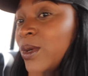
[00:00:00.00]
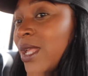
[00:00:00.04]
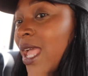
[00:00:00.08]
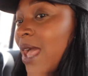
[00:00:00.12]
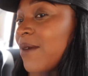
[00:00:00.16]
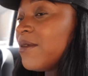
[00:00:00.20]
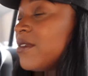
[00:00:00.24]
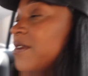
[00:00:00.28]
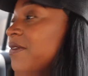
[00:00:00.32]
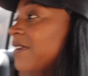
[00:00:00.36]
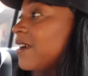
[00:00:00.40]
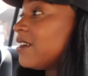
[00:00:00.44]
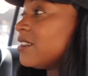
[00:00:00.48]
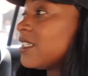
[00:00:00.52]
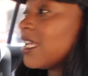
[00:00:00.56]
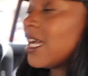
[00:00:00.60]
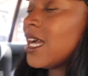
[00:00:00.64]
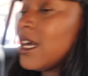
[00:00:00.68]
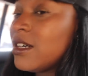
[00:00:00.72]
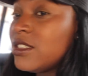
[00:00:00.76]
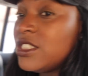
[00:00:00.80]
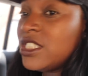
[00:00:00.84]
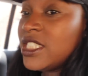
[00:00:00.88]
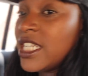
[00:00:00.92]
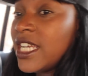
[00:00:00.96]
we haven't found a
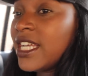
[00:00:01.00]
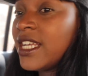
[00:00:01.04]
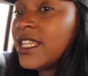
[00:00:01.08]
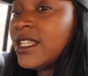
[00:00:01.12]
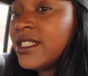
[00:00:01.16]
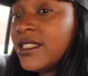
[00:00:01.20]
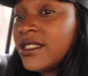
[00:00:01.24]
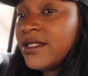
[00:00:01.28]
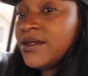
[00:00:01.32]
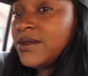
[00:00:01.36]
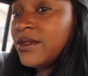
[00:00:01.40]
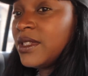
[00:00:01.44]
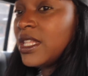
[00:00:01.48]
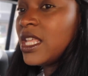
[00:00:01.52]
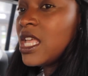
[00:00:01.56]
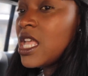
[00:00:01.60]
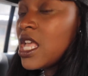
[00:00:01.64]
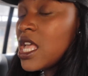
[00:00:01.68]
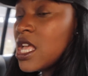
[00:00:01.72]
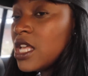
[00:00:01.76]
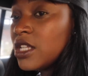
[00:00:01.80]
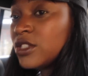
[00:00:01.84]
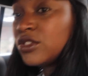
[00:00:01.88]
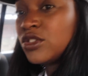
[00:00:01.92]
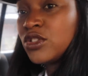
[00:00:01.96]
house yet.
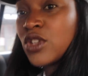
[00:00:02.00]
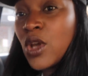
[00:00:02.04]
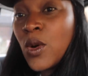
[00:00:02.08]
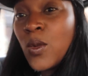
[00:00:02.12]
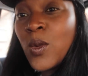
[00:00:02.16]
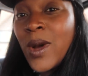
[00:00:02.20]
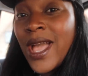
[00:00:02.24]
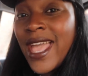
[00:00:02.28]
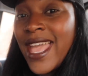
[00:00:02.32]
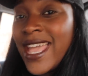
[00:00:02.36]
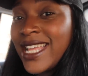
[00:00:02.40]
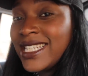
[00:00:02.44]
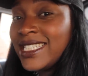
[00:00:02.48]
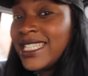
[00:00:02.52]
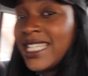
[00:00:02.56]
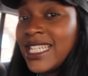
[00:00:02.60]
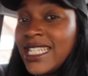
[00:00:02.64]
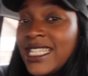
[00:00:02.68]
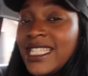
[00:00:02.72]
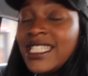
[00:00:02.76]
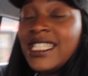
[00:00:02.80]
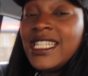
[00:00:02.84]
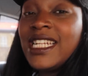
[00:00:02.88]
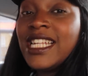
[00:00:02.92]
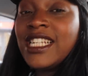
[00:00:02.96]
So we're
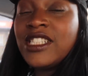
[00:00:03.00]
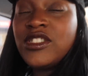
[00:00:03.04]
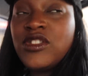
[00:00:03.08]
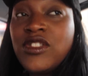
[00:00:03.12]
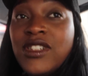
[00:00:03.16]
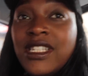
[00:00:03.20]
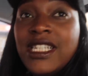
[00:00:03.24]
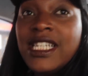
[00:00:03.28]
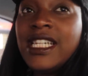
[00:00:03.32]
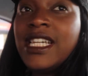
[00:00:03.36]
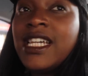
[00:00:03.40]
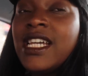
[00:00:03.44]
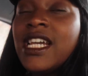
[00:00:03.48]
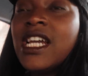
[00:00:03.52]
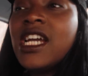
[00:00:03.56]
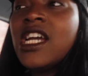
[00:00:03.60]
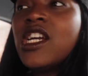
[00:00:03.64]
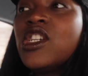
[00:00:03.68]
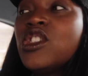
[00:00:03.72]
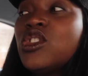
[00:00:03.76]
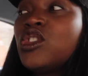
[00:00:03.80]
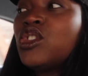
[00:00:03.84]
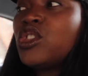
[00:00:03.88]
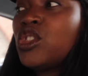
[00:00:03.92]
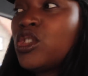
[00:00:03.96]
heading literally
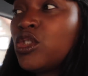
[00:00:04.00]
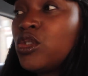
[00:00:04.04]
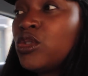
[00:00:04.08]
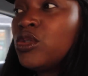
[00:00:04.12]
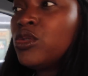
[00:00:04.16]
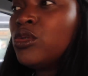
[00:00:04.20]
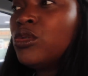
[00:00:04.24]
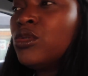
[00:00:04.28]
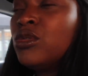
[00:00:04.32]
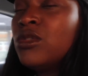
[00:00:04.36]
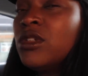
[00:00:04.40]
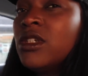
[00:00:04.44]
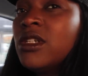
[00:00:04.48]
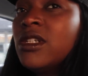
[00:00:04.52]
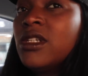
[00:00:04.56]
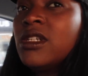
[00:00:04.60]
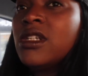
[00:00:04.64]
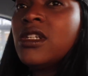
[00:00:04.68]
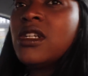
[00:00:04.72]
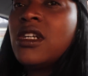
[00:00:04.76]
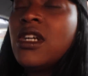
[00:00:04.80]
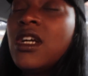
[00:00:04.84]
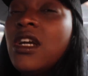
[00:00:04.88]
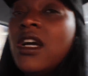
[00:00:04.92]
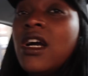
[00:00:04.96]
to
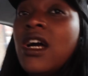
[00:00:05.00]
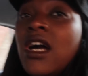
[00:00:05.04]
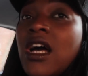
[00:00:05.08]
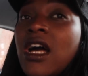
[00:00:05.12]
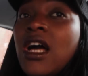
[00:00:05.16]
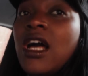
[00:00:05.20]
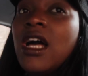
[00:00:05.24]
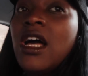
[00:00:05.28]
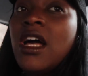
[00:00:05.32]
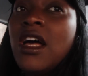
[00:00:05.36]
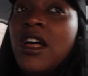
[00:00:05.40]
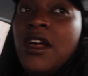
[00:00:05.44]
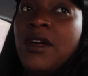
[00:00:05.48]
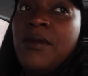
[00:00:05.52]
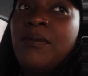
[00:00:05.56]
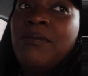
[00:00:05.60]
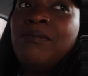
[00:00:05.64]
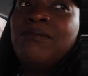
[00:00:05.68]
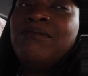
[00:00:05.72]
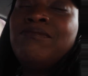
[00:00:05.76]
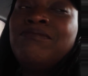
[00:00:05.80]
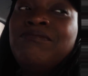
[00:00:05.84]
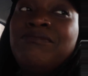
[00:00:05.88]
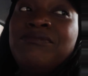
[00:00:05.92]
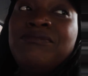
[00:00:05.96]

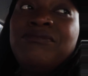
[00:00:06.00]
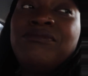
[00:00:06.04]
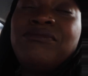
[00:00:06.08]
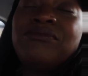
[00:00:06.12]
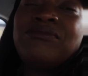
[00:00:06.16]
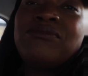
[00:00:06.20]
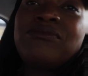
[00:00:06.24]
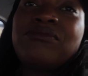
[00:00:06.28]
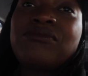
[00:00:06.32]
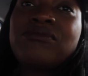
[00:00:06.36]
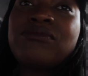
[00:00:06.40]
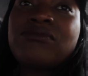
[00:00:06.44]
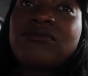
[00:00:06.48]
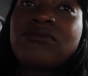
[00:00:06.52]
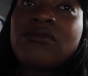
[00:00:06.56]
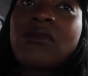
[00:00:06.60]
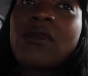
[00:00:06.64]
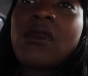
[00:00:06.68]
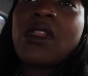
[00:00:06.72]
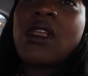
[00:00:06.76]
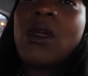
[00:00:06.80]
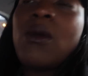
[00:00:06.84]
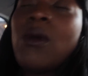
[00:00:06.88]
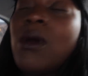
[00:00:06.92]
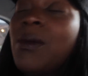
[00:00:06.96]
um,
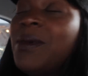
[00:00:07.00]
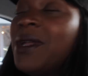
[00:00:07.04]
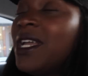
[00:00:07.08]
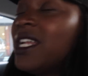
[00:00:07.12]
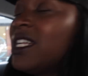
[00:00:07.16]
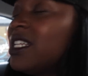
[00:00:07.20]
where we